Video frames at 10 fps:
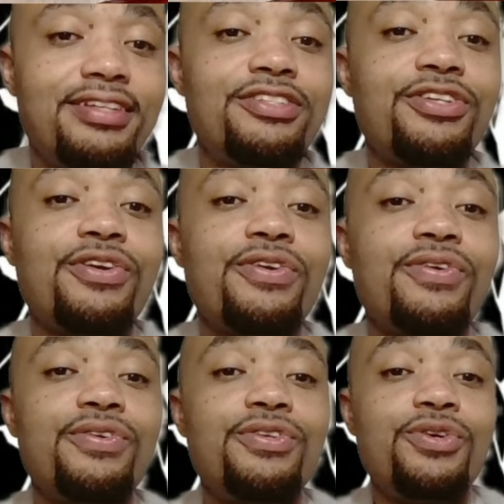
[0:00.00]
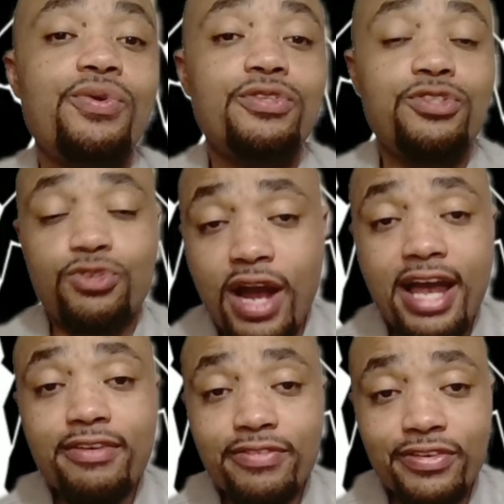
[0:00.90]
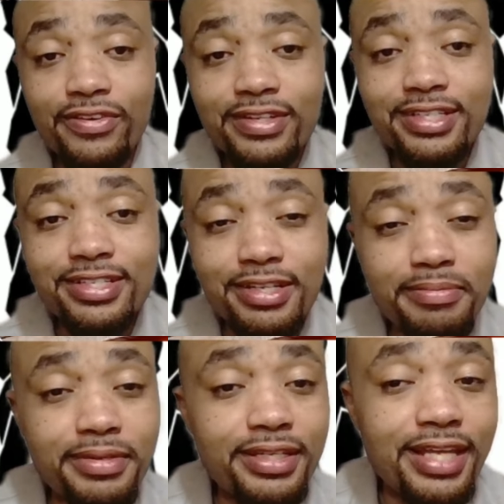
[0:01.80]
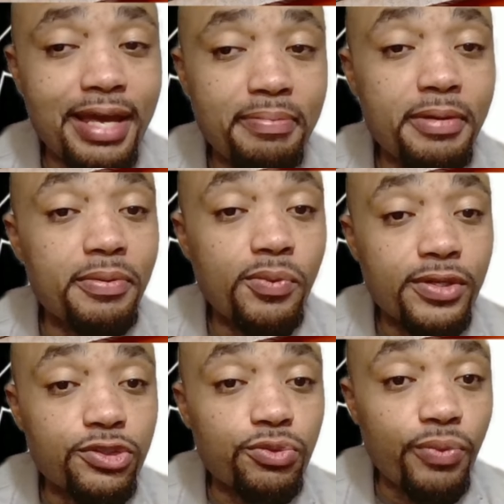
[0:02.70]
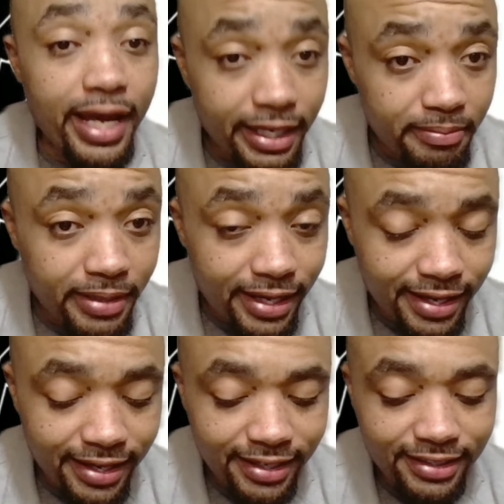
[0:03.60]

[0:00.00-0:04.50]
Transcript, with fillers: Turn your driver into something that people want to rally behind.